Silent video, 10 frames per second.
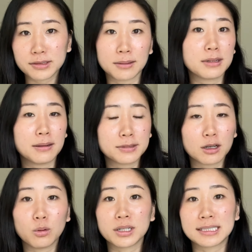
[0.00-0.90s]
Sometimes
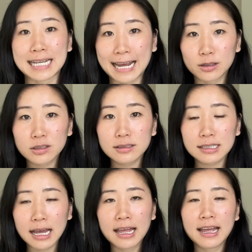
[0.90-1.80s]
I'll wear sandals
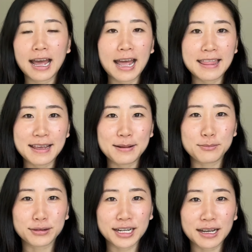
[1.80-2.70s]
and then bring